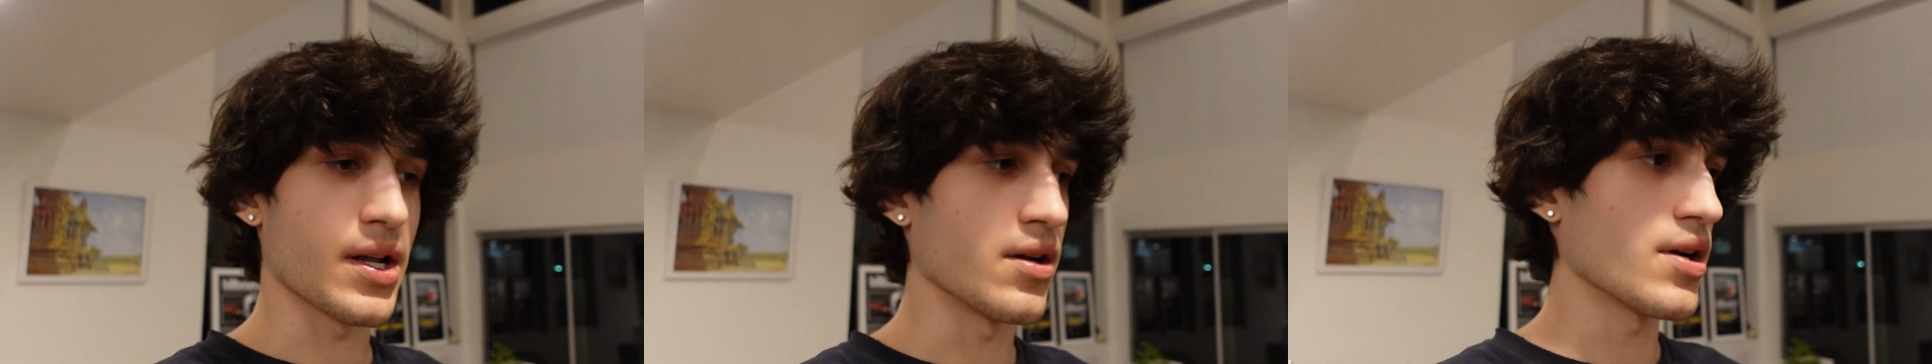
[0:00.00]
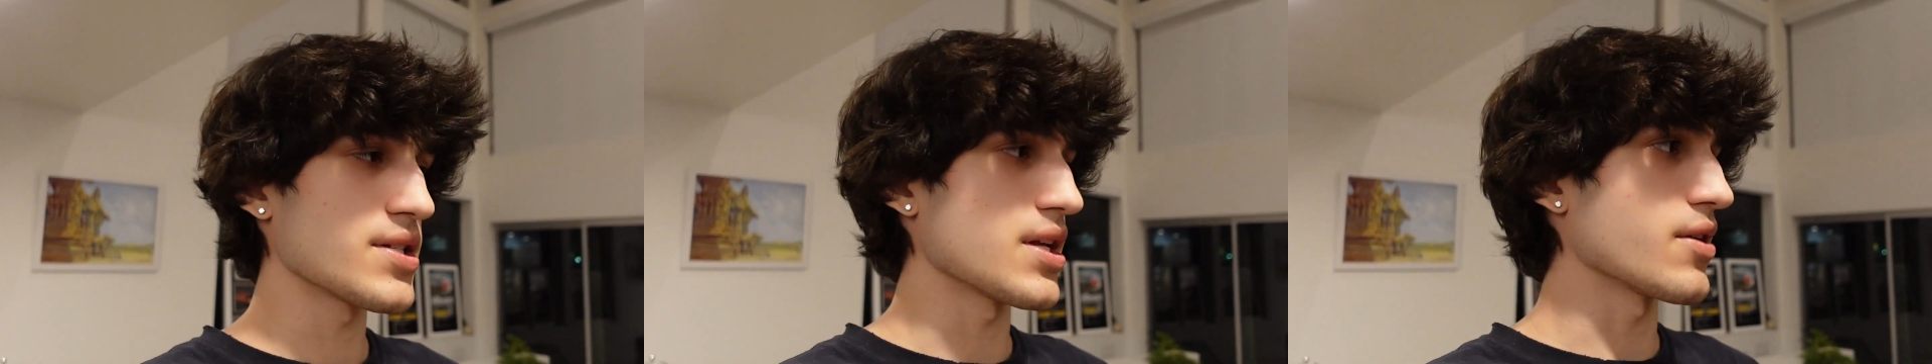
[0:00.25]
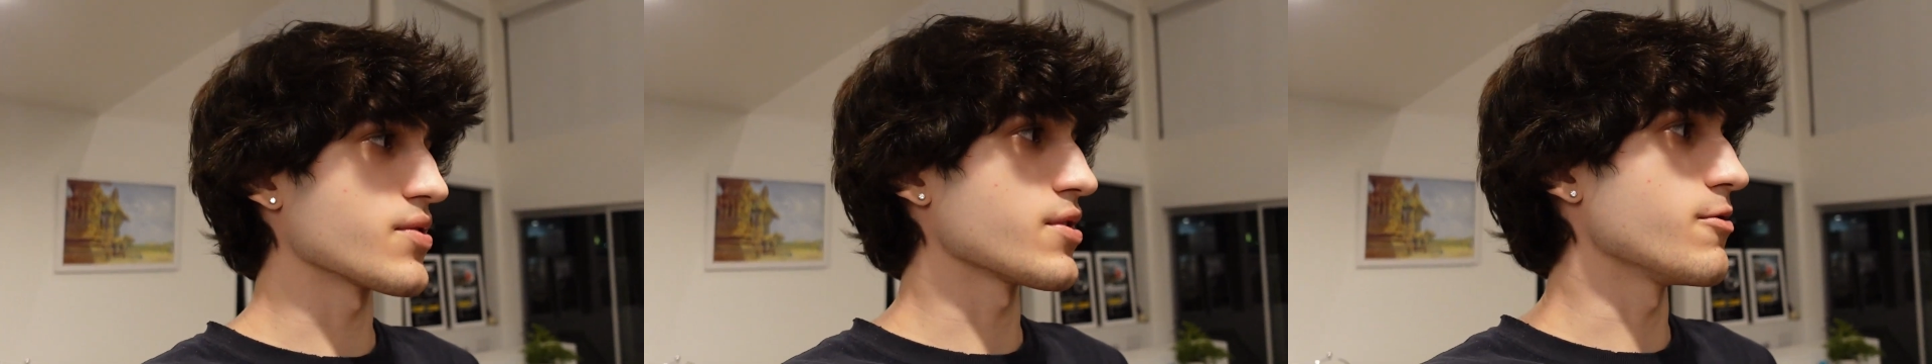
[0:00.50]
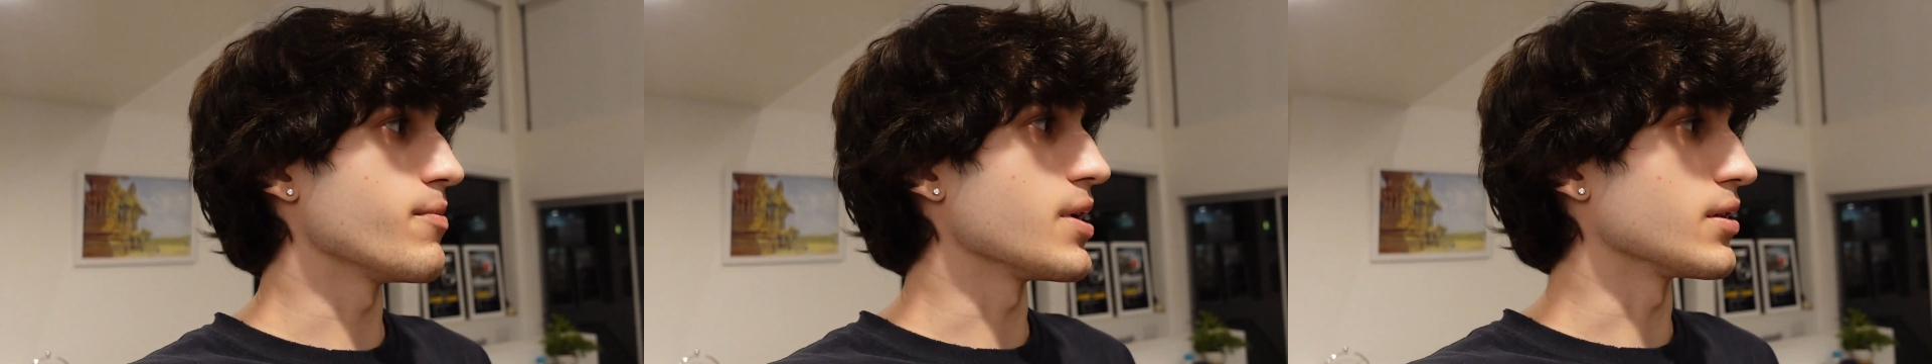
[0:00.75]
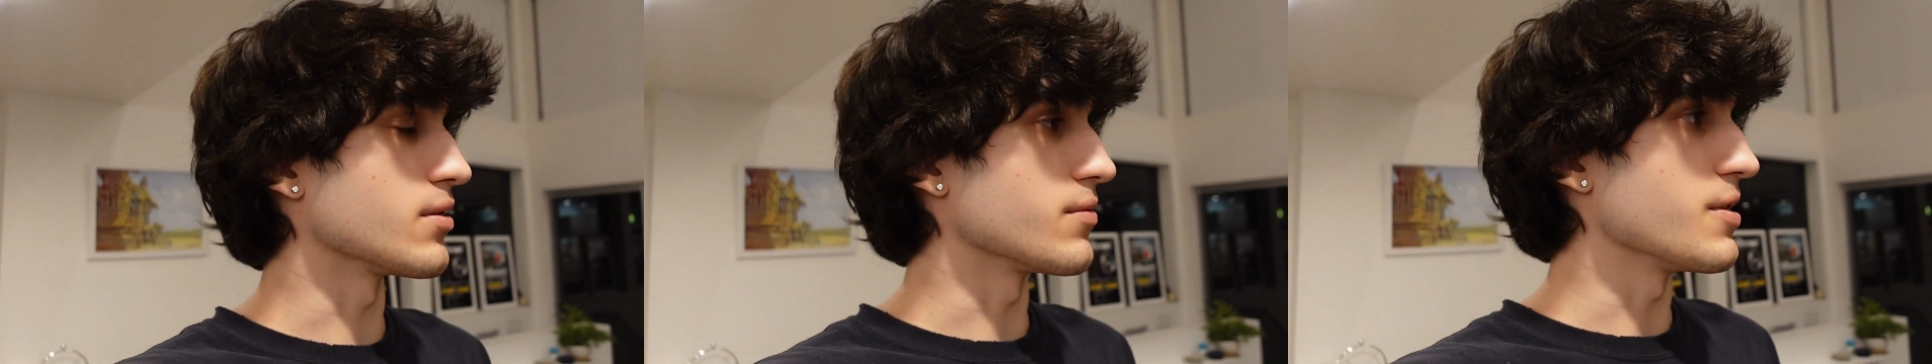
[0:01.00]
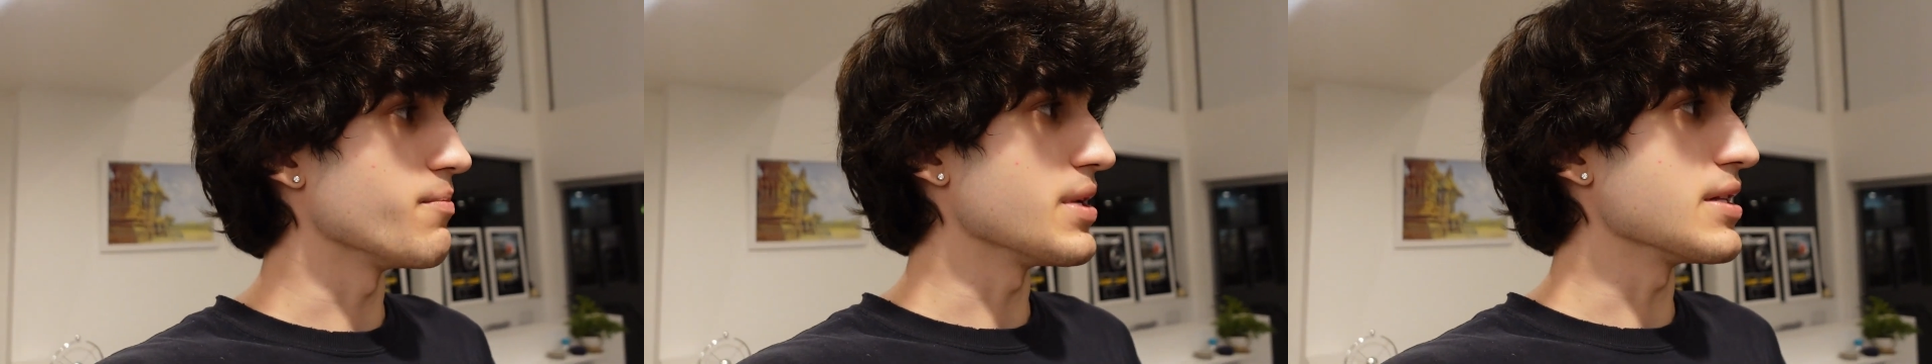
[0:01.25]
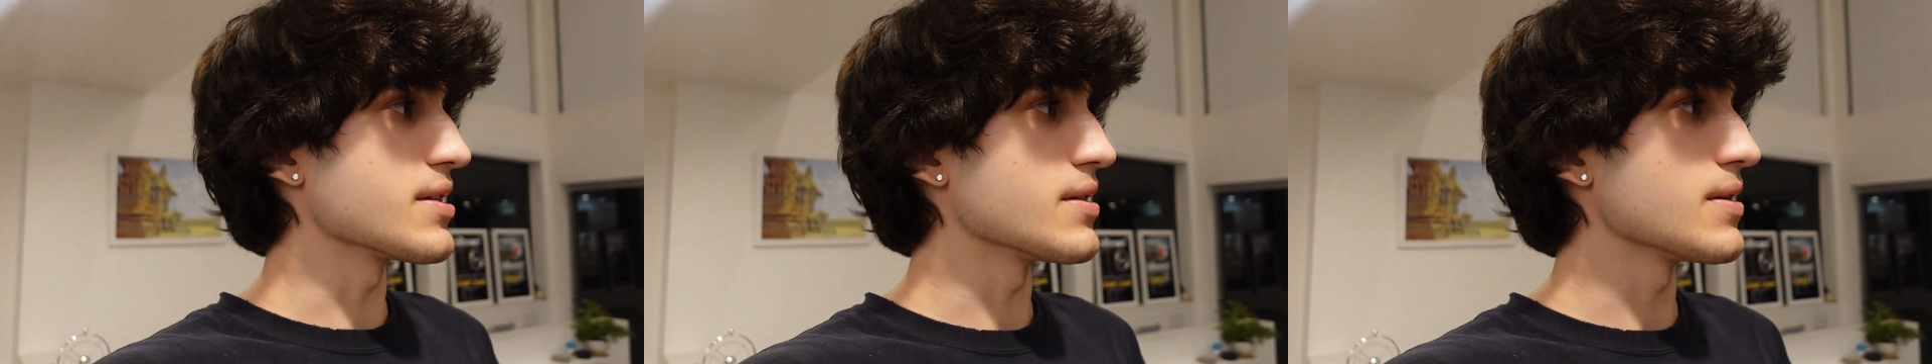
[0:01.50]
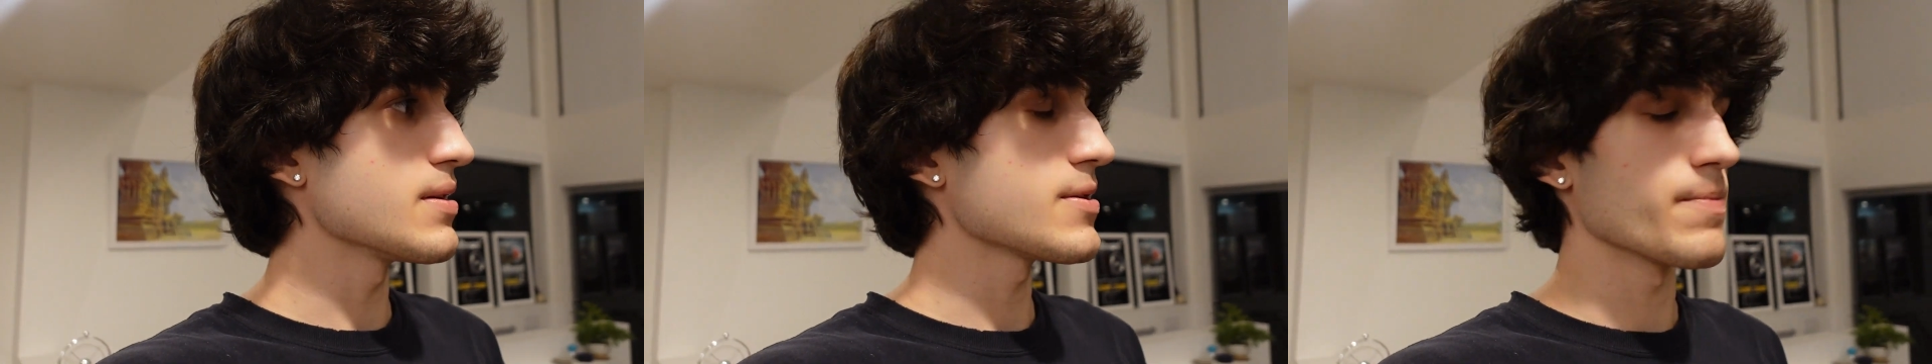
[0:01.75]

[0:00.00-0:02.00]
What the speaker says: I know I said I was gonna make 3 beats in this,